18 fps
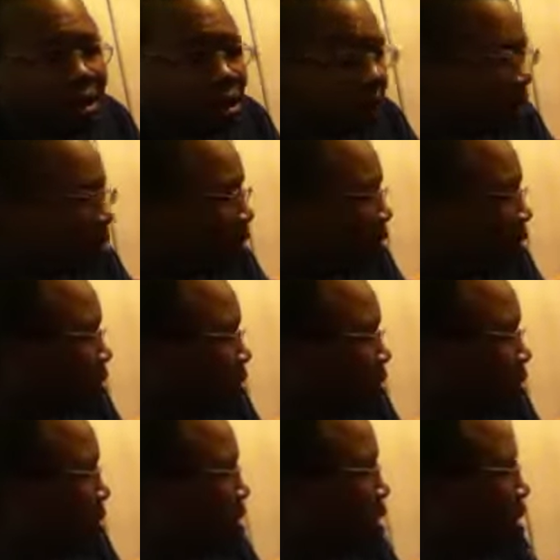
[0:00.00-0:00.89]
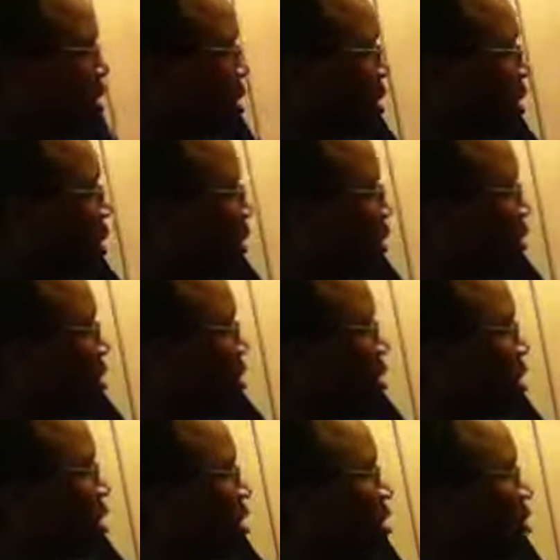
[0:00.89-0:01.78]
once
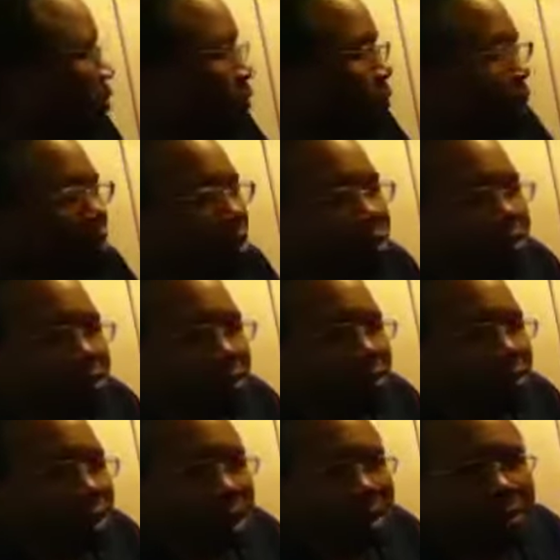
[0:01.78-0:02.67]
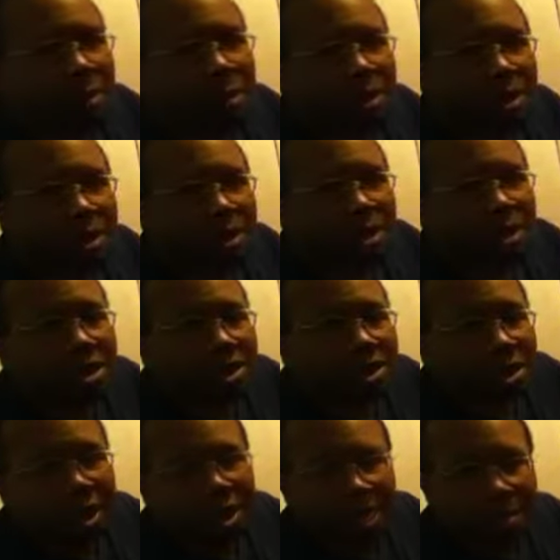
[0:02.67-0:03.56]
Logia hit the field, my opponent
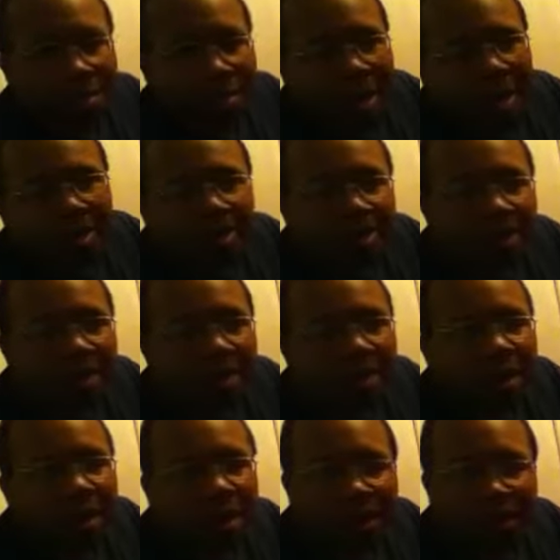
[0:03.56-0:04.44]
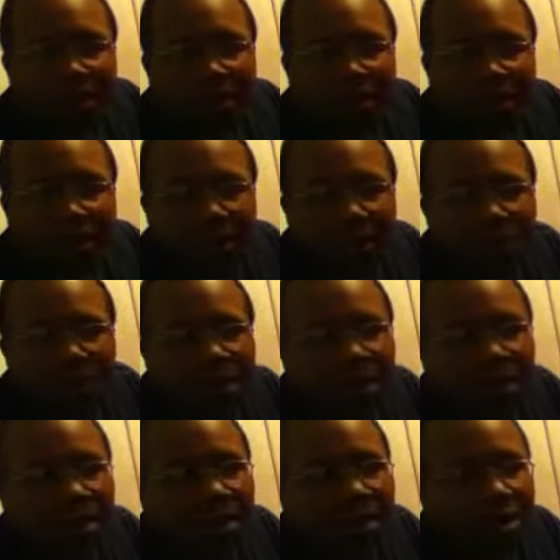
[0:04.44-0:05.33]
just kept bouncing me back
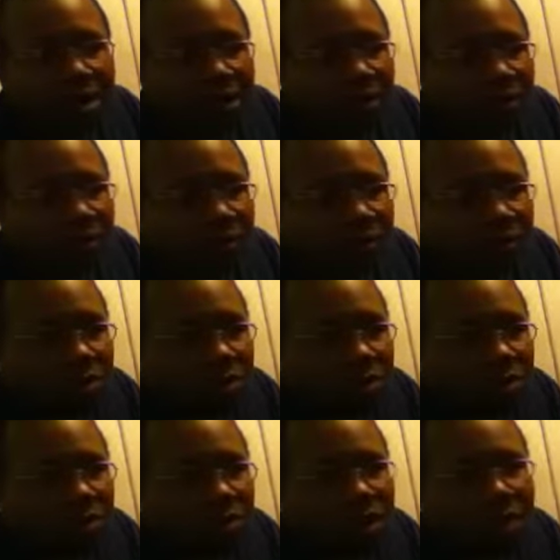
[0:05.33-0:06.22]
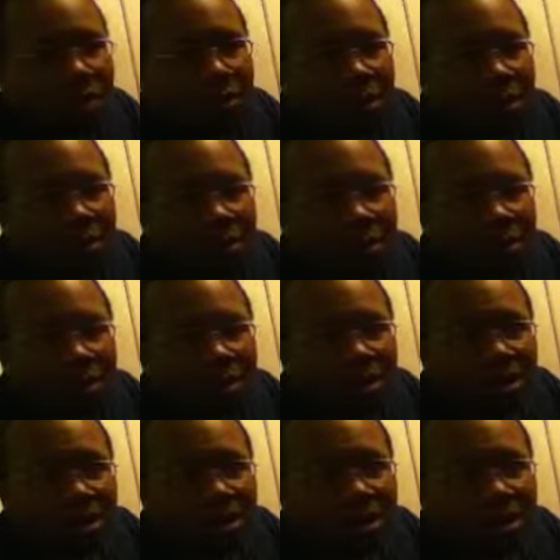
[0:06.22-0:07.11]
with Grand Mole.
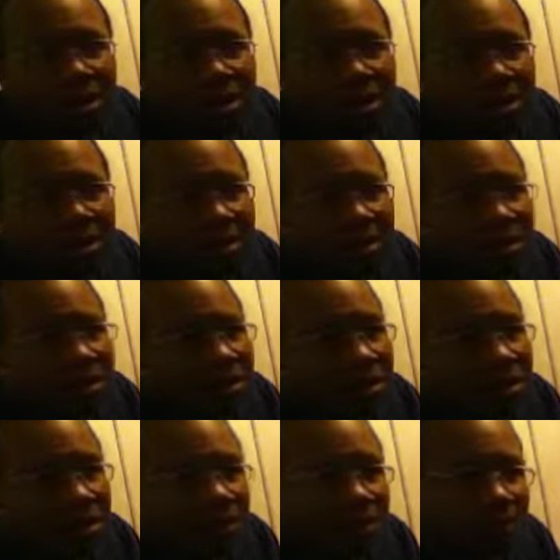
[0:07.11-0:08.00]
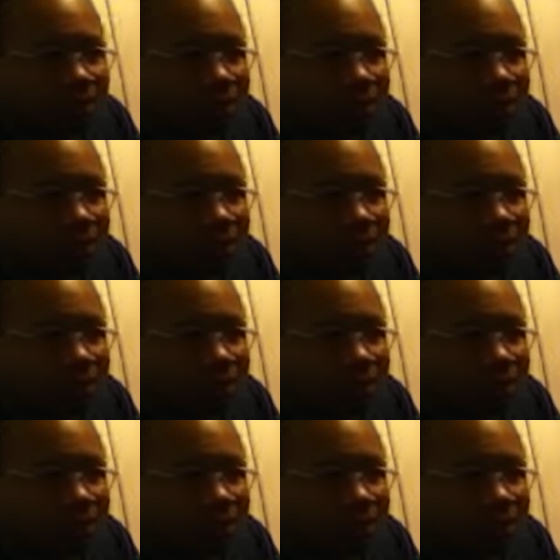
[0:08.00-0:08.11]
So